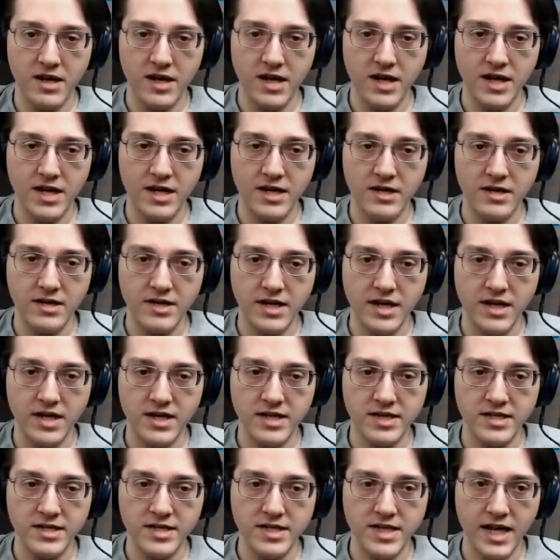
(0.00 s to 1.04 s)
Uh,
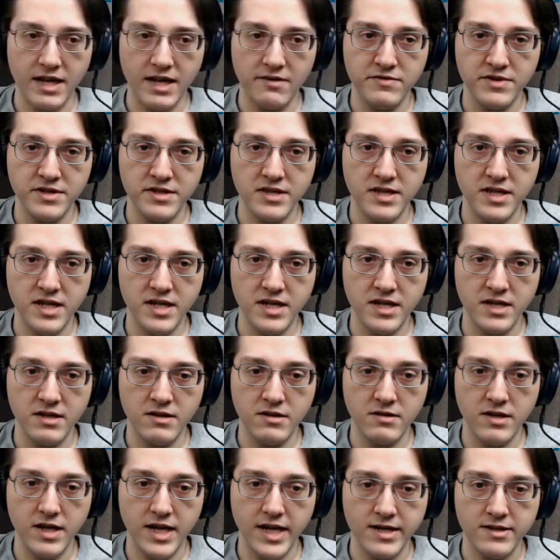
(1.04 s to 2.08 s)
is
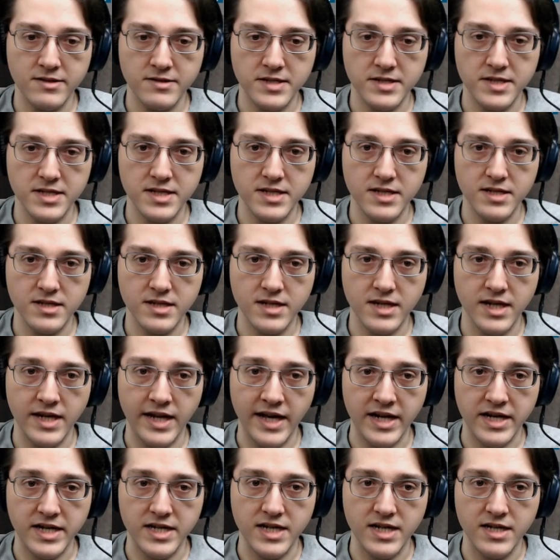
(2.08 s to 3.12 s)
everything else
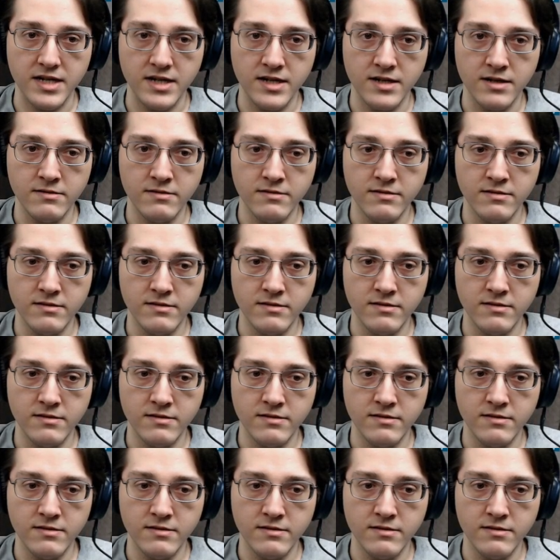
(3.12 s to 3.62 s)
connected?